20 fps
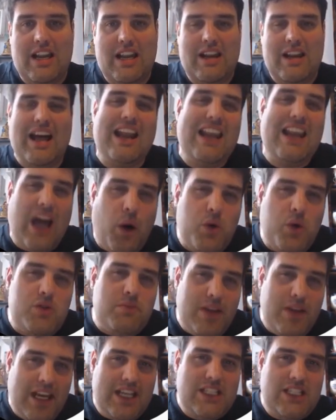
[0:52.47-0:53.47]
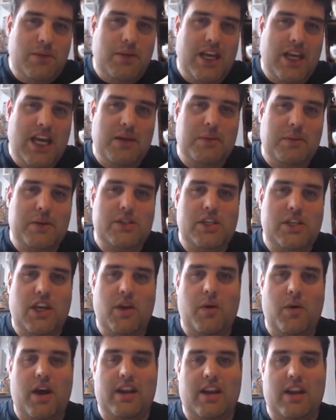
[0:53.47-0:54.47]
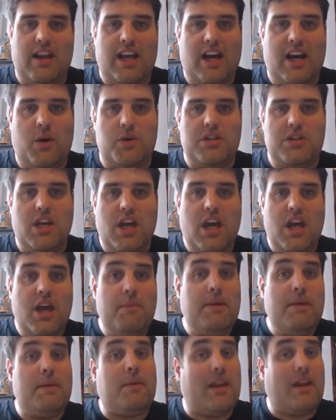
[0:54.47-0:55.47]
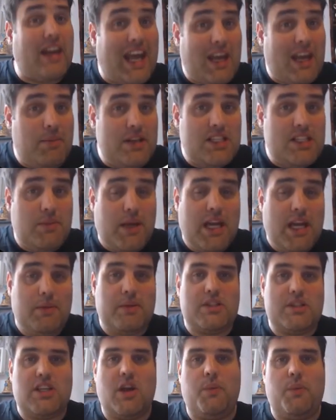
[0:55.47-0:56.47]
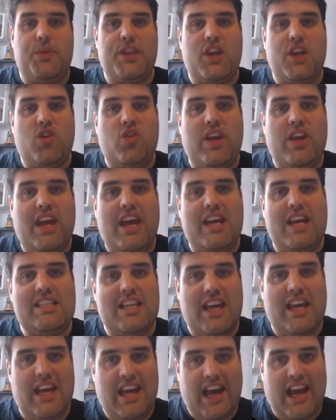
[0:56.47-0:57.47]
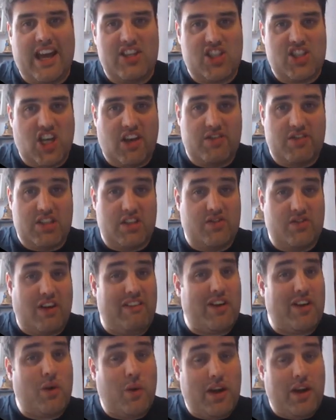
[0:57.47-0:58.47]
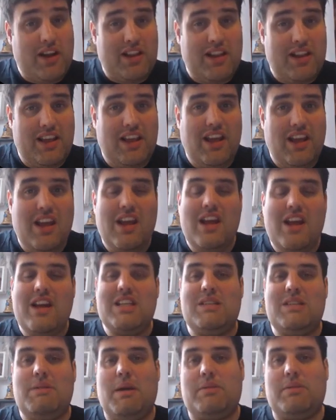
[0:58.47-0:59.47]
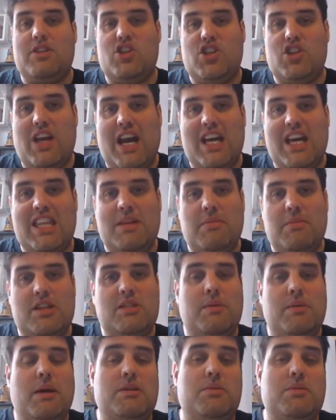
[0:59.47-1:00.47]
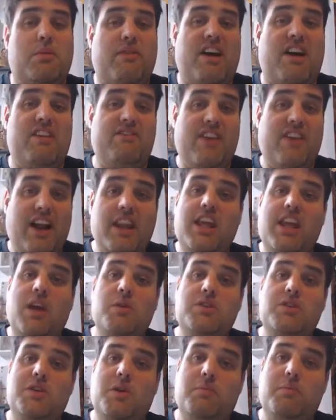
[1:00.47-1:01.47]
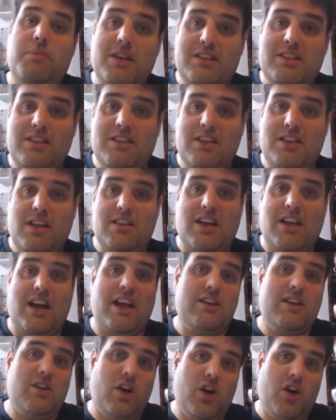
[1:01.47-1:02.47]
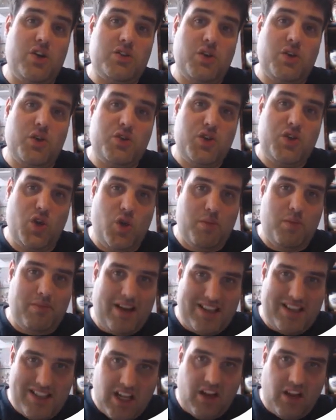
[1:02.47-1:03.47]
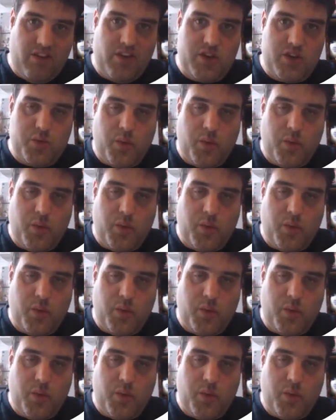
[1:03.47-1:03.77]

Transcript: allowed me to be able to, and allowed people like me to be able to create AI services very quickly, to be able to share them and to be able to provide value to businesses and also to myself as